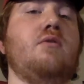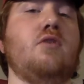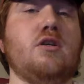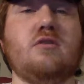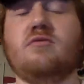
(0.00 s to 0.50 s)

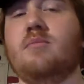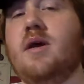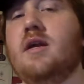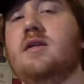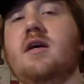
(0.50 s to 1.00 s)
roster from
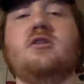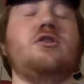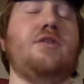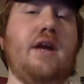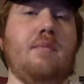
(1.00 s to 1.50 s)
paying attention
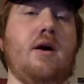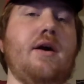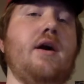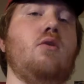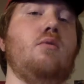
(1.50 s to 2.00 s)
to the M I
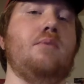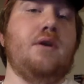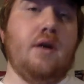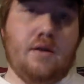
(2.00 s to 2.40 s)
L B.